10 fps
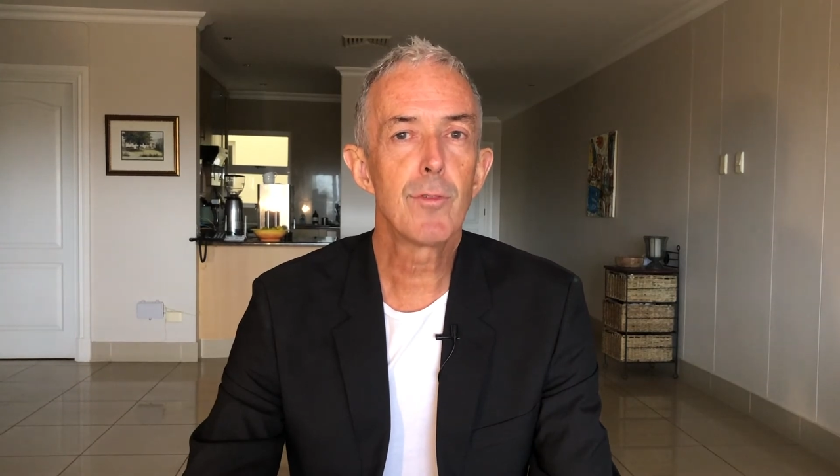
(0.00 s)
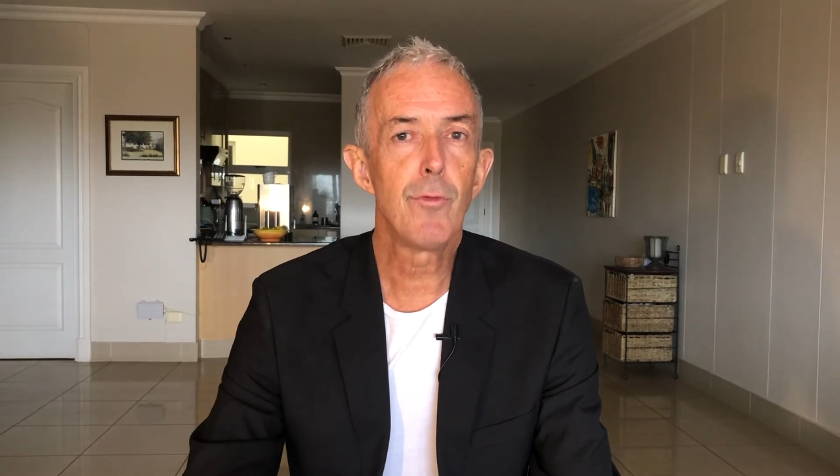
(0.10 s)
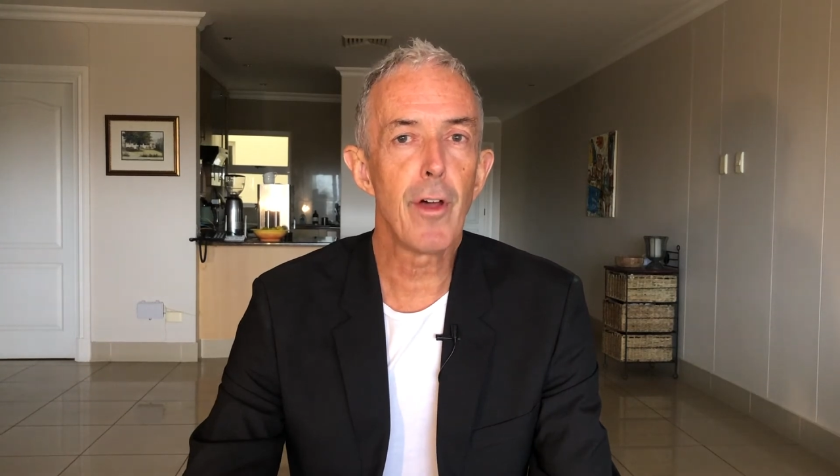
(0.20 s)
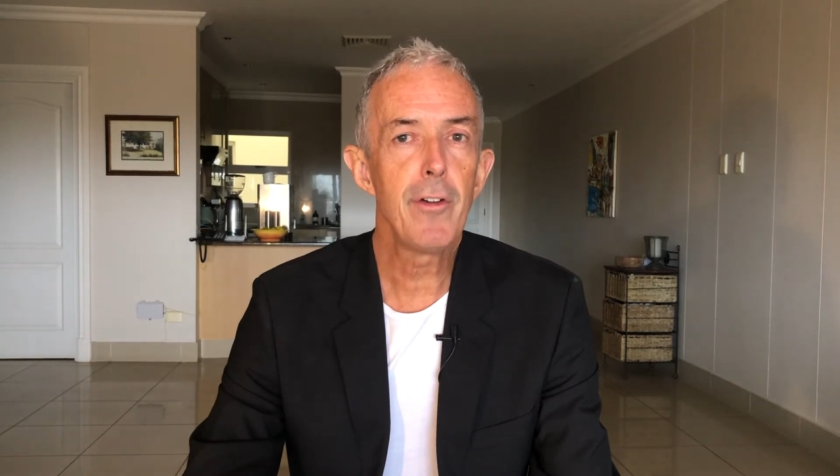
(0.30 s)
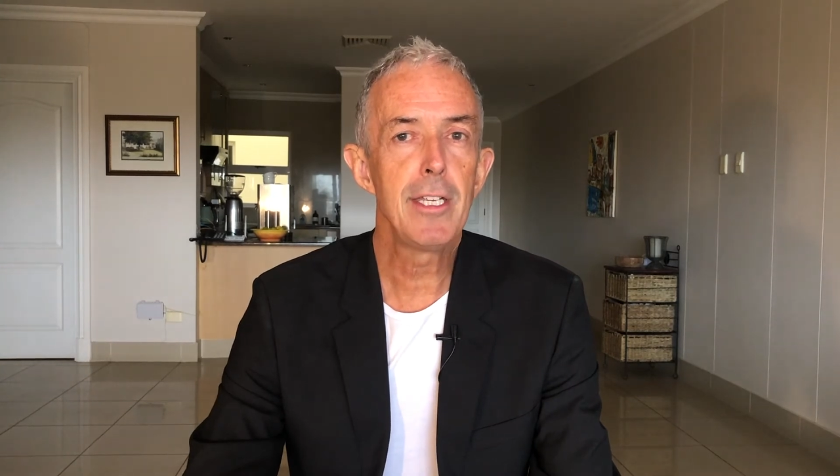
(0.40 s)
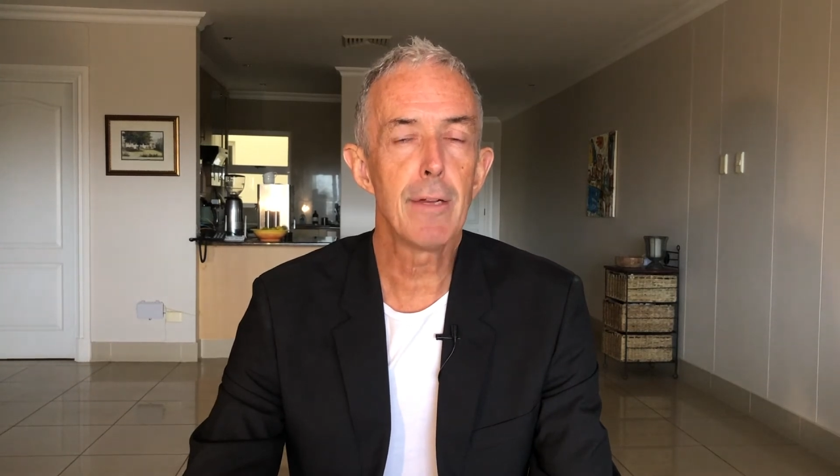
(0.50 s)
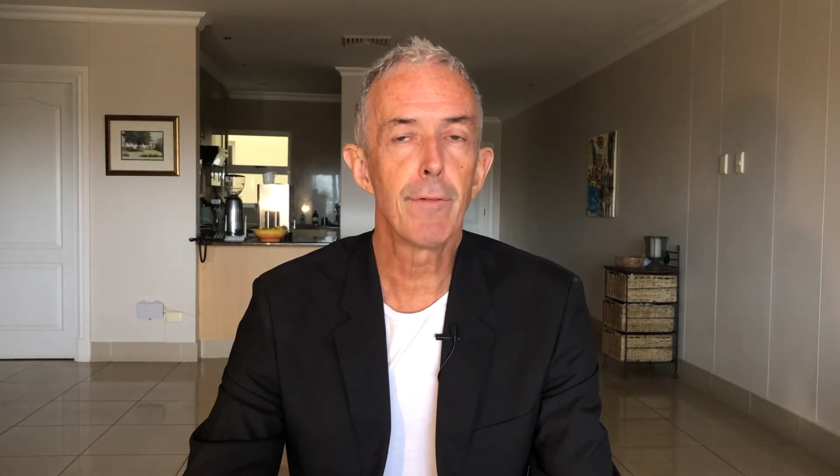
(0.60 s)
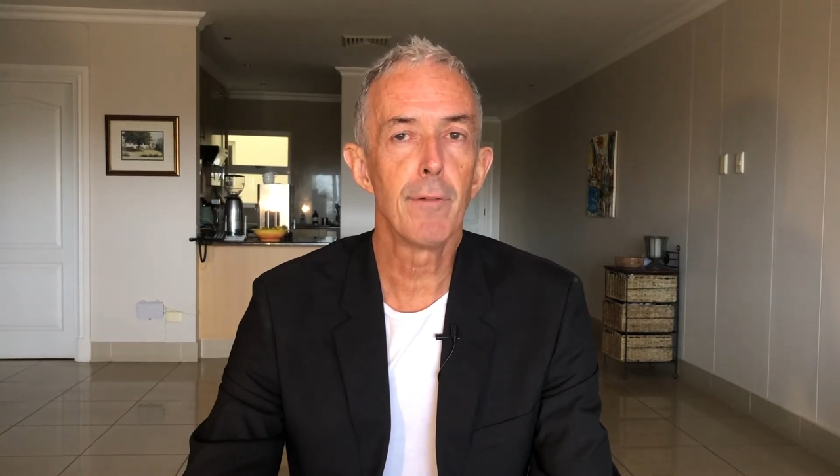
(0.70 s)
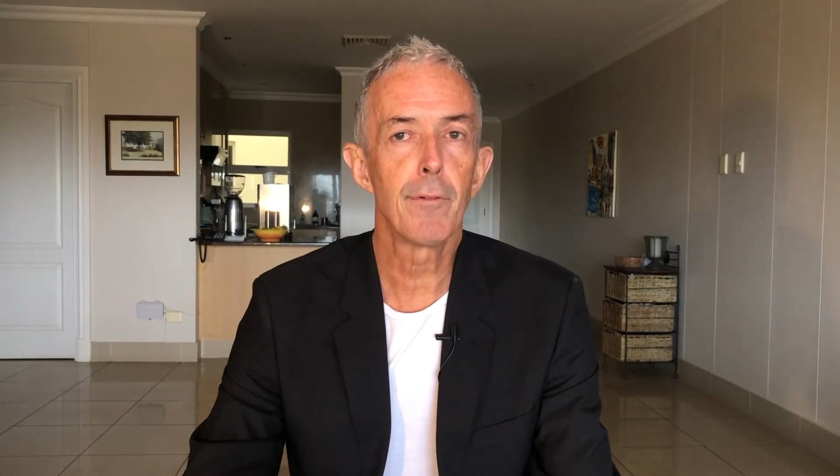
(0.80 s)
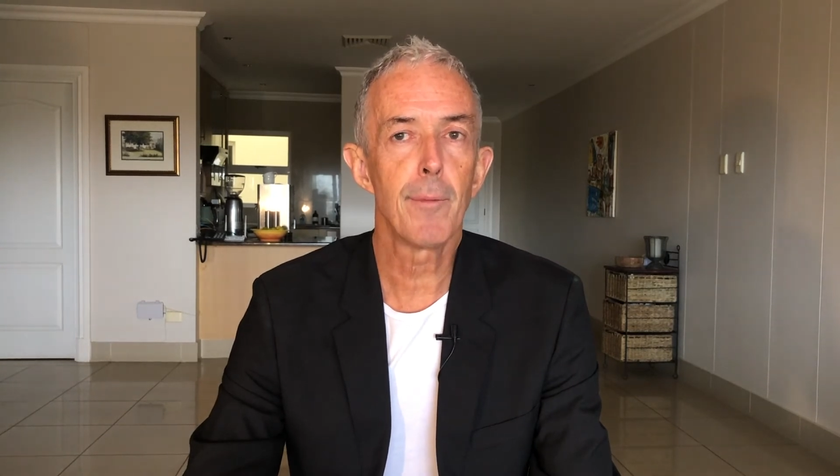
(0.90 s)
very
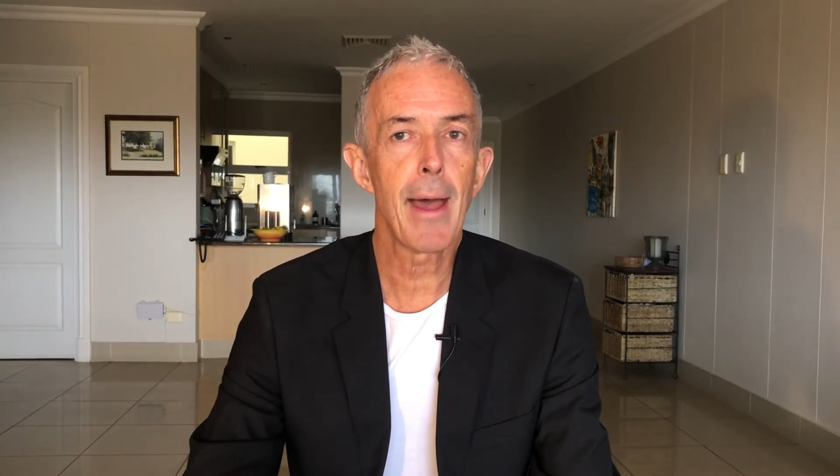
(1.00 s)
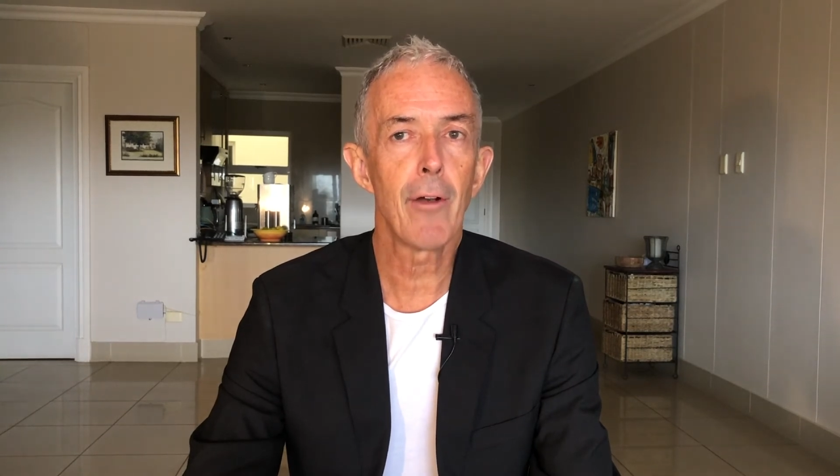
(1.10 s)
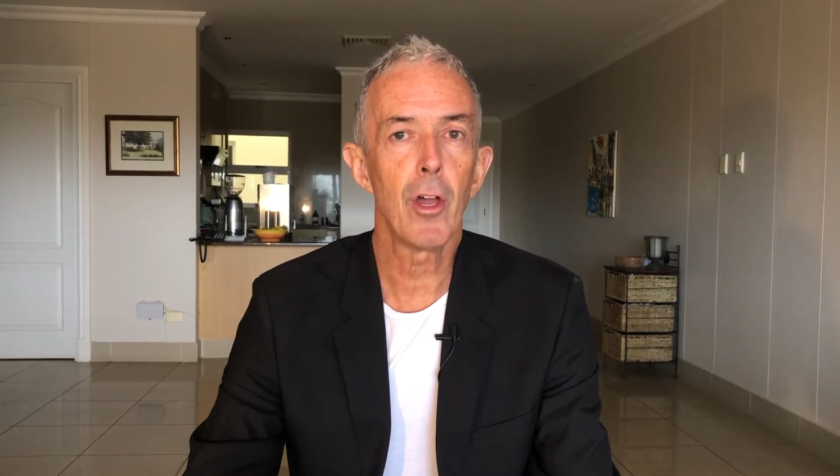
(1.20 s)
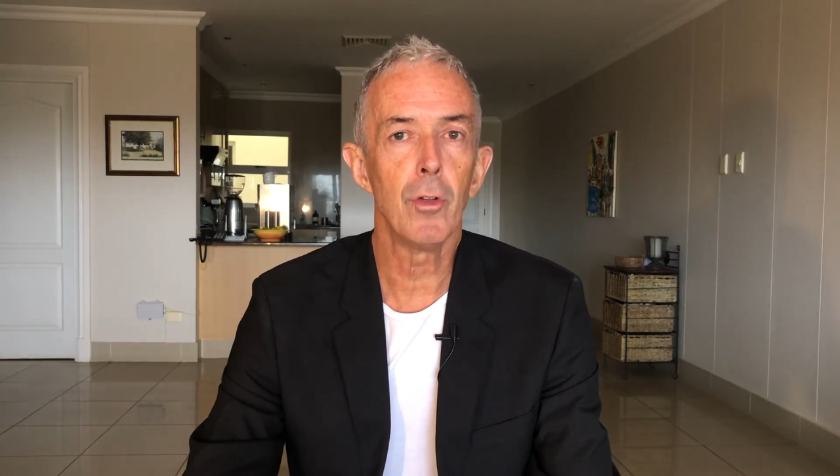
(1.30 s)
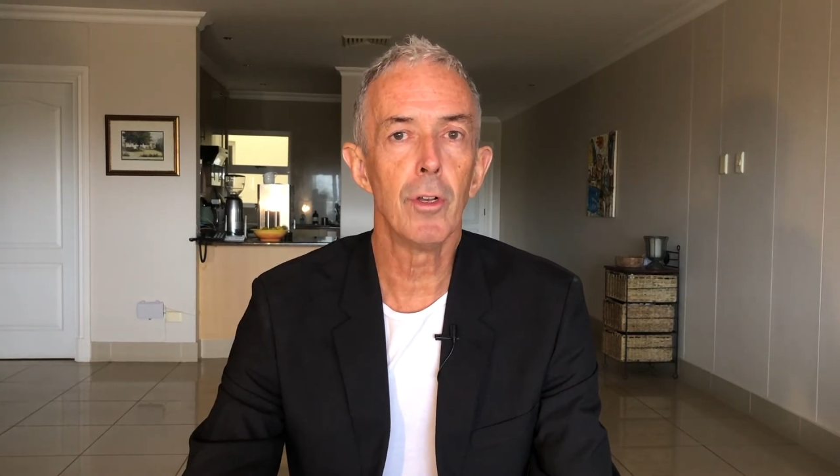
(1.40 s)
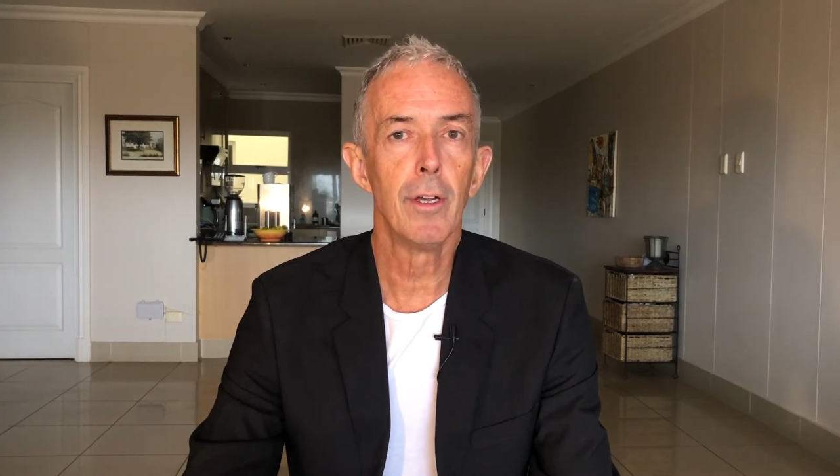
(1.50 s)
different from our own.